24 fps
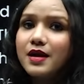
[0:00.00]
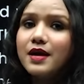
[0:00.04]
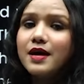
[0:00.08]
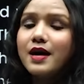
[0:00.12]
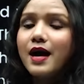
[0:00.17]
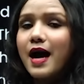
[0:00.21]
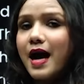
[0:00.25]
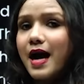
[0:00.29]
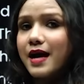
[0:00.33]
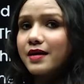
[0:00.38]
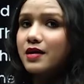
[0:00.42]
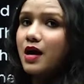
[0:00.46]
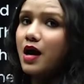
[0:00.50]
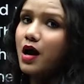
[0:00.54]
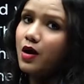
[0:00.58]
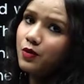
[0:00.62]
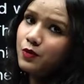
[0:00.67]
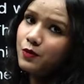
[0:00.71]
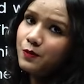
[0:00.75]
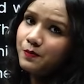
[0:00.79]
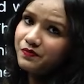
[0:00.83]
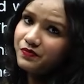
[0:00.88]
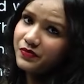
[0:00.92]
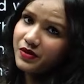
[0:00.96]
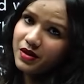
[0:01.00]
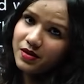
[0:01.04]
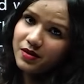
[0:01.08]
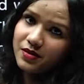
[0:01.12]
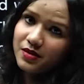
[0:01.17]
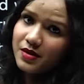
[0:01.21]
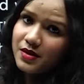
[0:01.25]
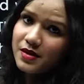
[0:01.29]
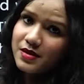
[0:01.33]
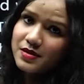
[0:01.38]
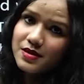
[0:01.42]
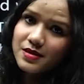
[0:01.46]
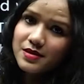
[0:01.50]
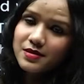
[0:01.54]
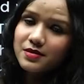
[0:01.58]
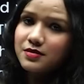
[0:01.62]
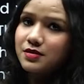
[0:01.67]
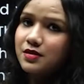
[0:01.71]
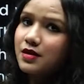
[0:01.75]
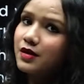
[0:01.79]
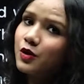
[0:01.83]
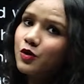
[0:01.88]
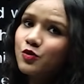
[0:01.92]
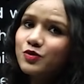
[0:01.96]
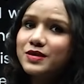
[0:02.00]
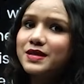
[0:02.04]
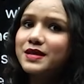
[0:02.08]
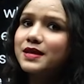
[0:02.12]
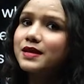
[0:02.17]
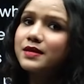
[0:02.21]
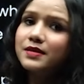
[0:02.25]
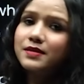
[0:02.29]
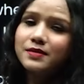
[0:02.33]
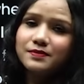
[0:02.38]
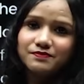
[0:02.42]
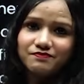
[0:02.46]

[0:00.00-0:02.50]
and how just losing